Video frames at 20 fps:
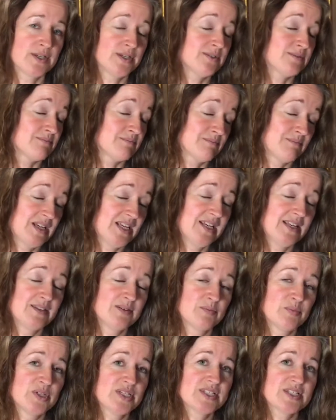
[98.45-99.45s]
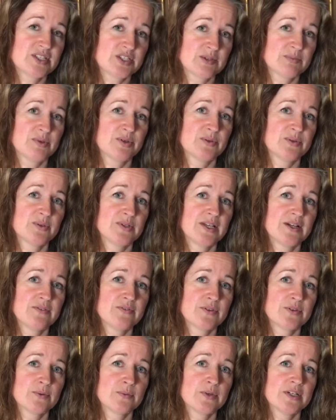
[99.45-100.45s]
not merely the British but all
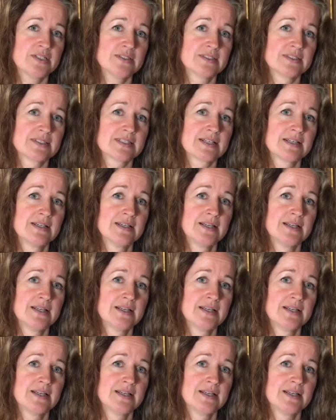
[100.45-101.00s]
over the world.